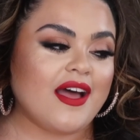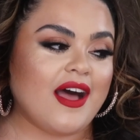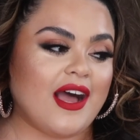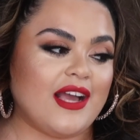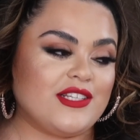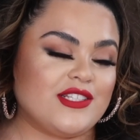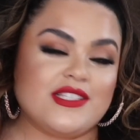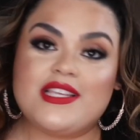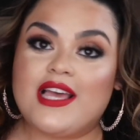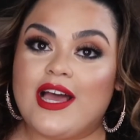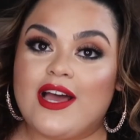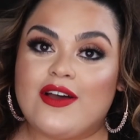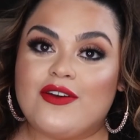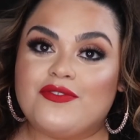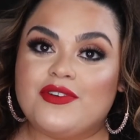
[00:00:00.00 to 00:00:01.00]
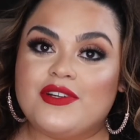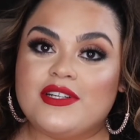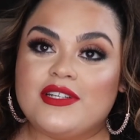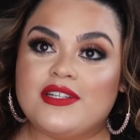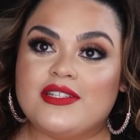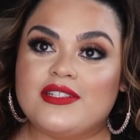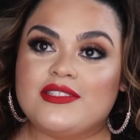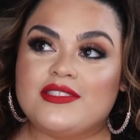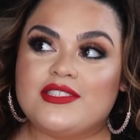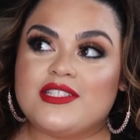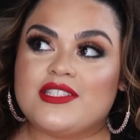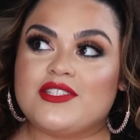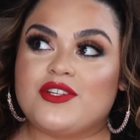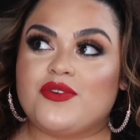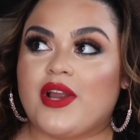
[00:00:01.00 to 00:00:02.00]
I just have
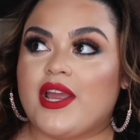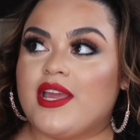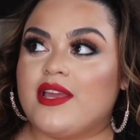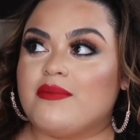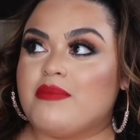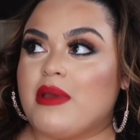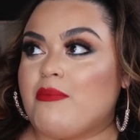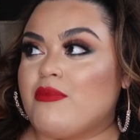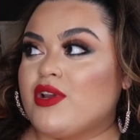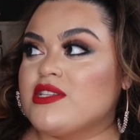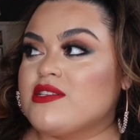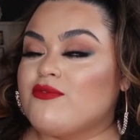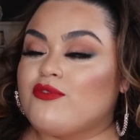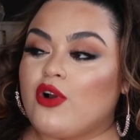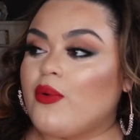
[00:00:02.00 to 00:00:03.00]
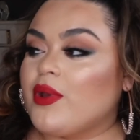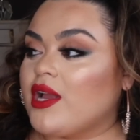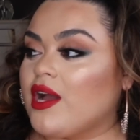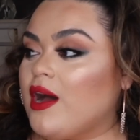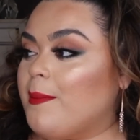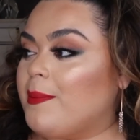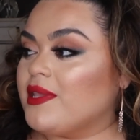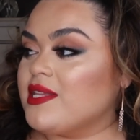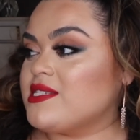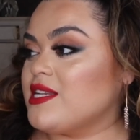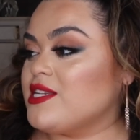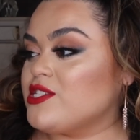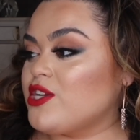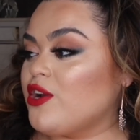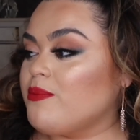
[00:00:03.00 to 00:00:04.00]
great memories of growing up and
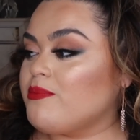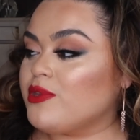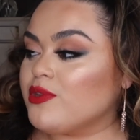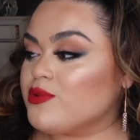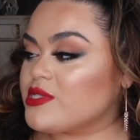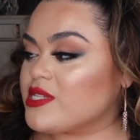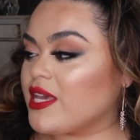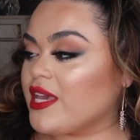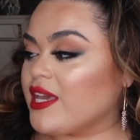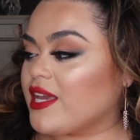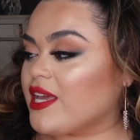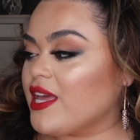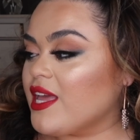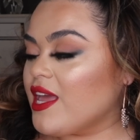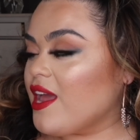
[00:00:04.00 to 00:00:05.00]
listening to her music.